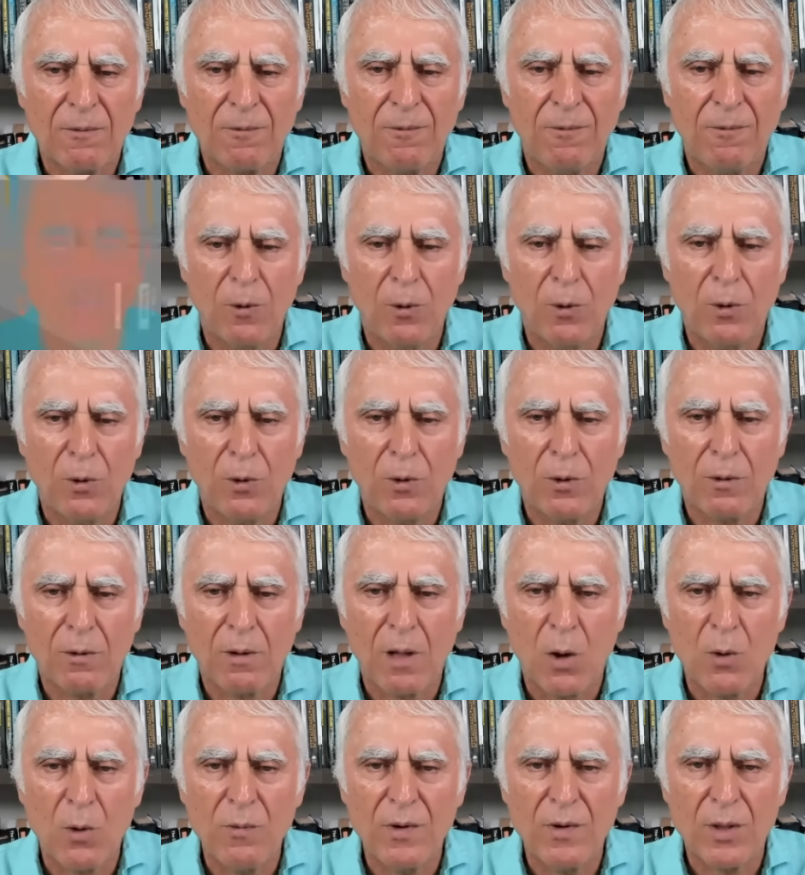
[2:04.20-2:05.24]
for
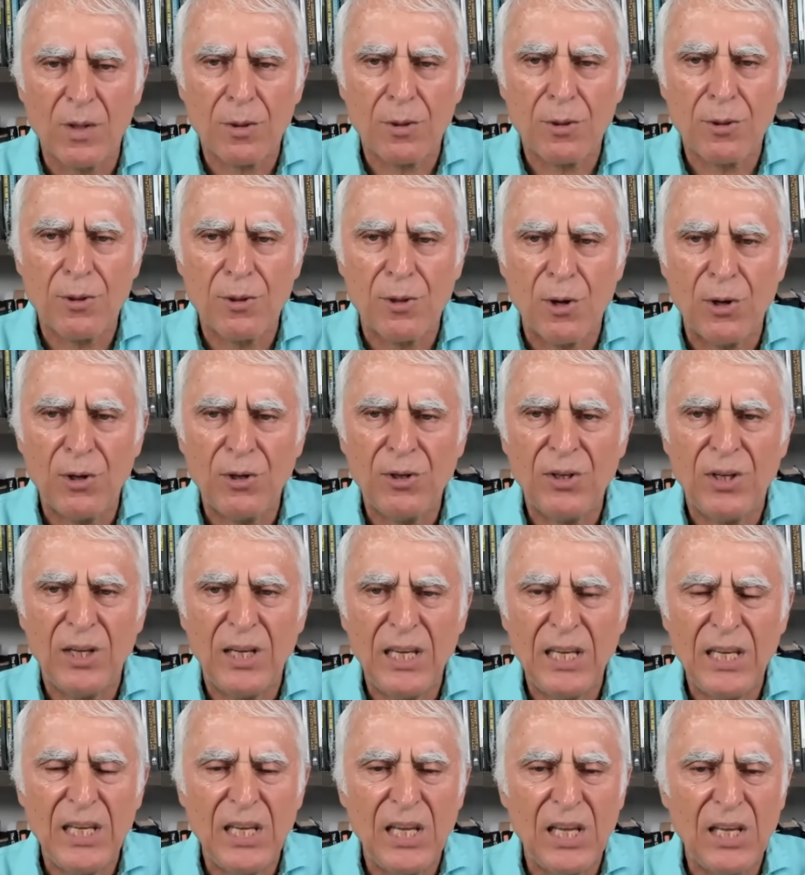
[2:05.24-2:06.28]
over
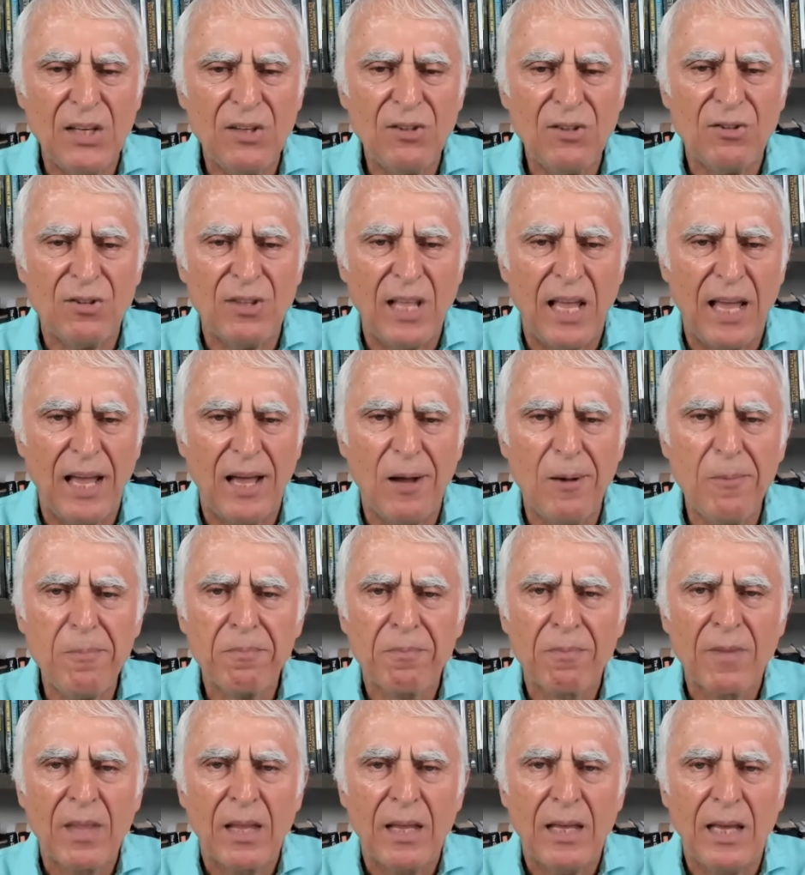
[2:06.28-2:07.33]
13 years now,
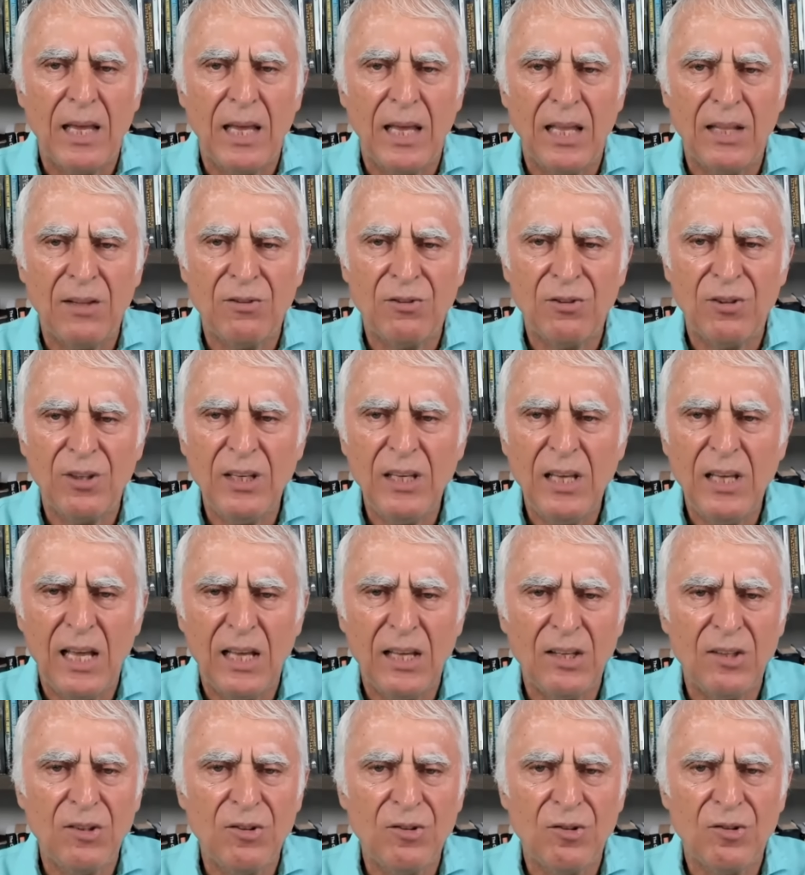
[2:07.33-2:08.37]
and she
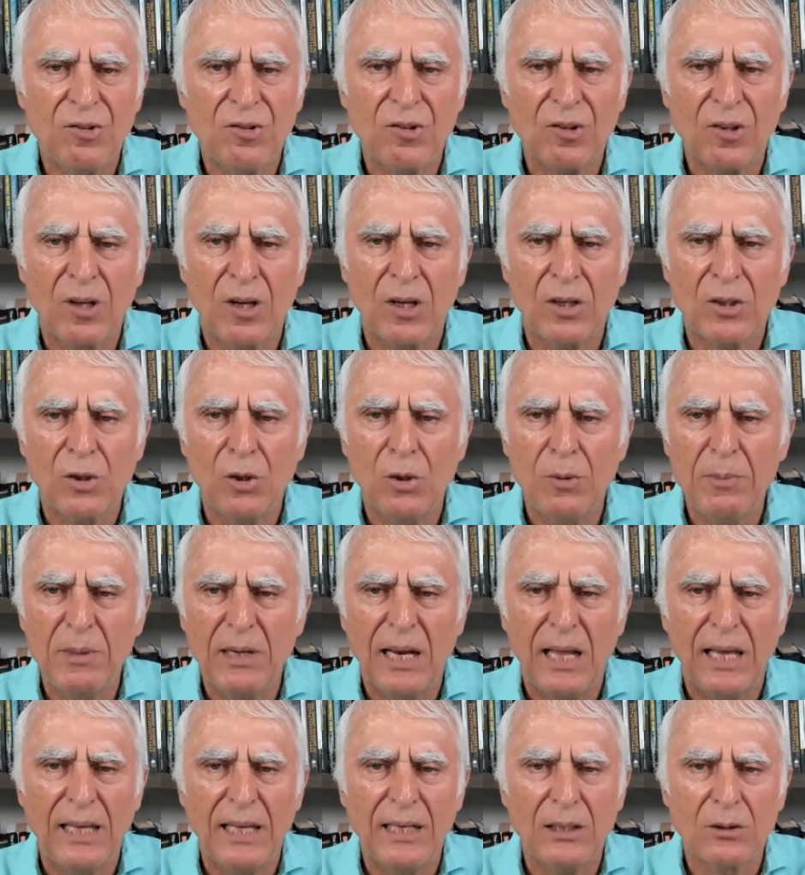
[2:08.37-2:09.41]
has
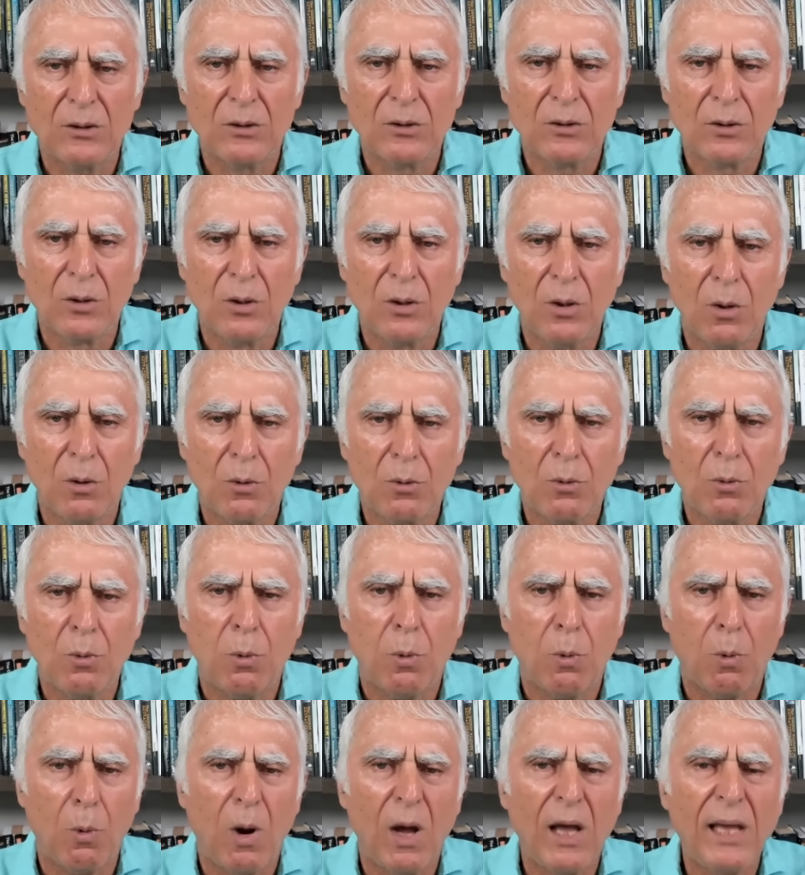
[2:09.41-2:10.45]
accumulated
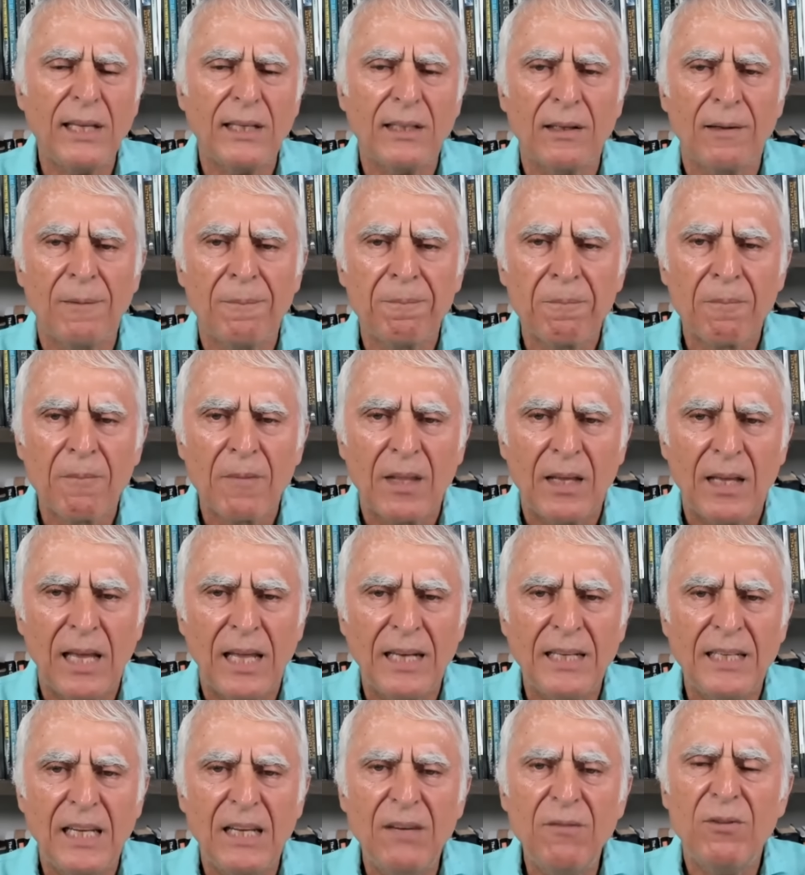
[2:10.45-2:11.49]
quite
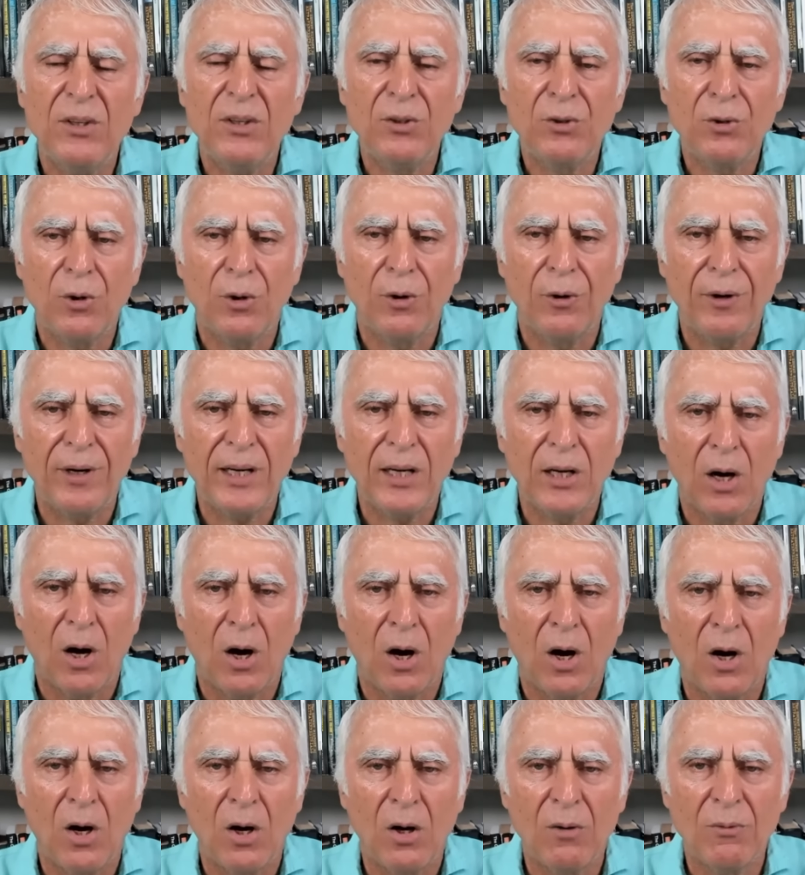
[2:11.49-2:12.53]
an inventory
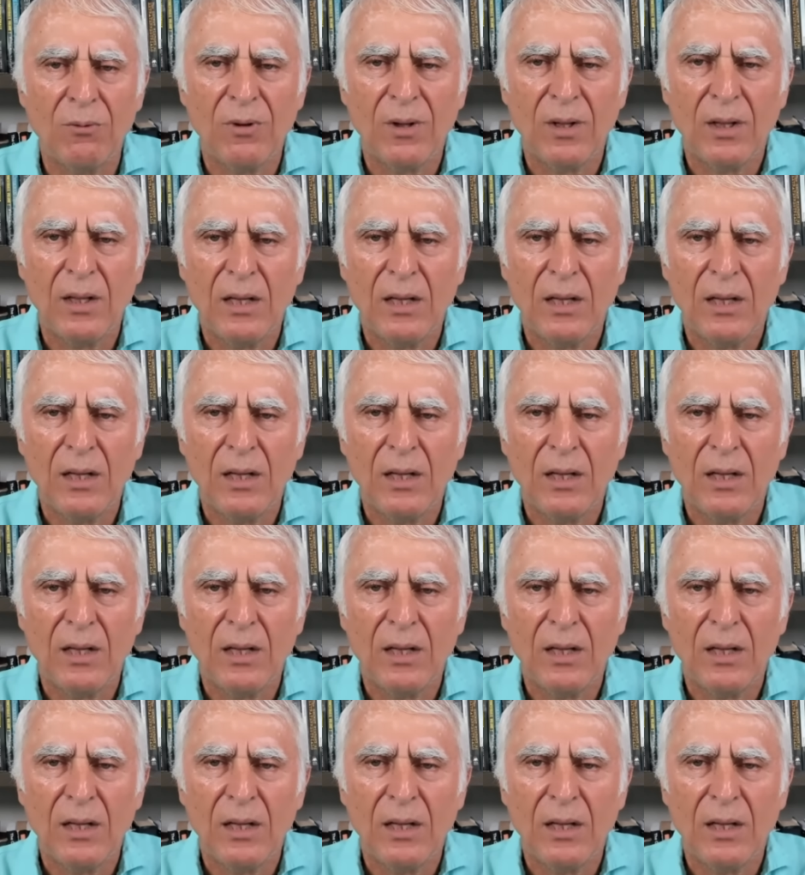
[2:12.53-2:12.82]
of